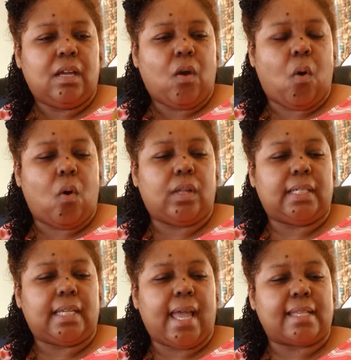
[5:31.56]
oil,
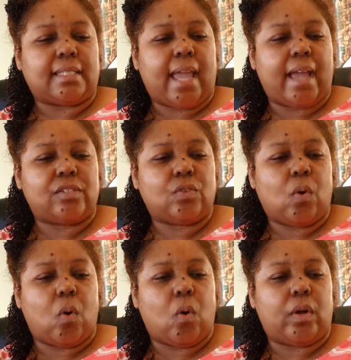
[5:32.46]
and it has castor
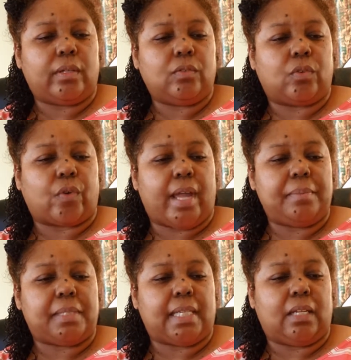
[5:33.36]
oil,
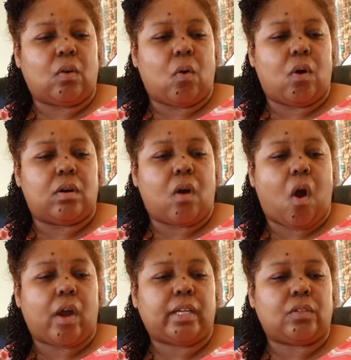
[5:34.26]
grapeseed oil,
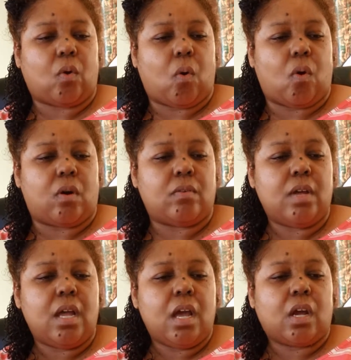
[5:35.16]
argan
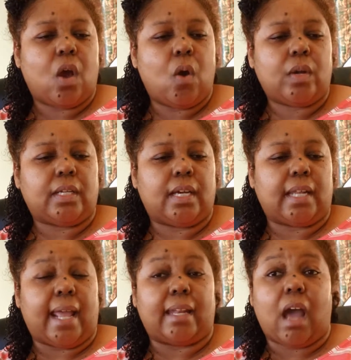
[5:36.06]
oil,
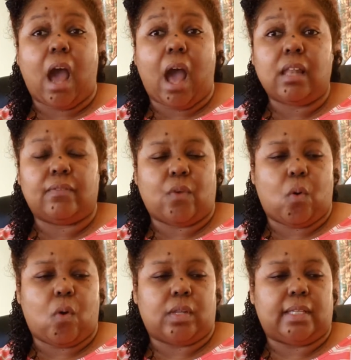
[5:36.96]
coconut, and olive
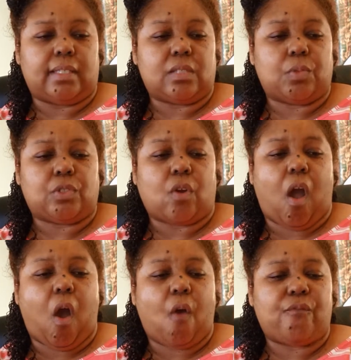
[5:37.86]
oil in this, which are
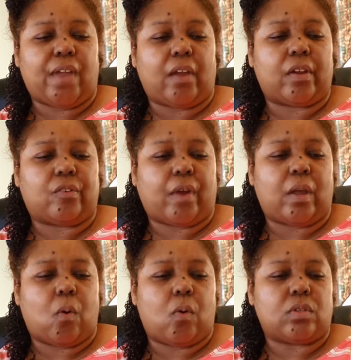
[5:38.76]
all very
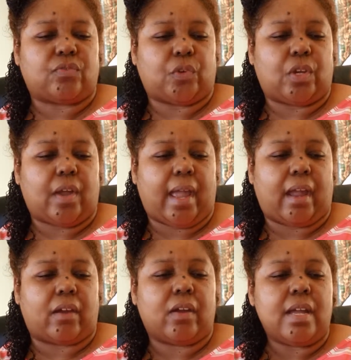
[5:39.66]
great oils for your
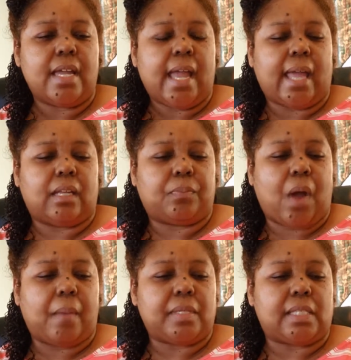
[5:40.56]
hair. And it
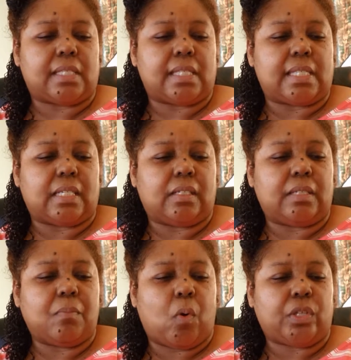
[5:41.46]
promises to seal
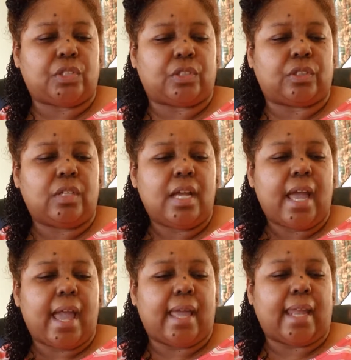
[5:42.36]
in moisture
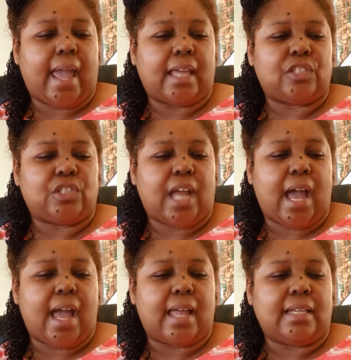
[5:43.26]
and add
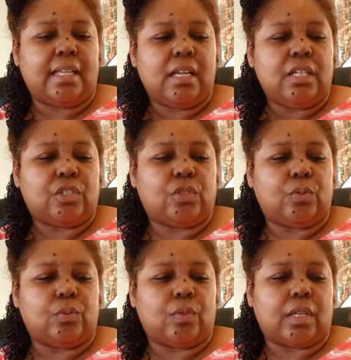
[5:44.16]
shine
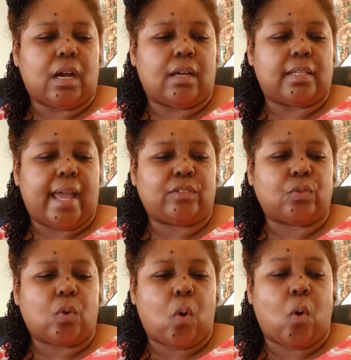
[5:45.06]
to
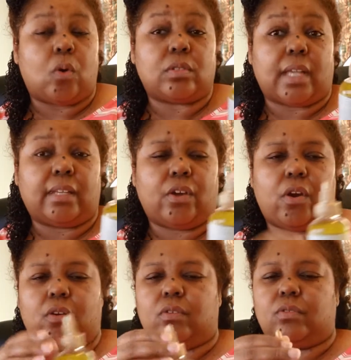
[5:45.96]
natural coils and
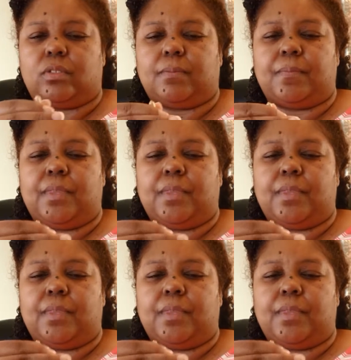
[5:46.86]
curls.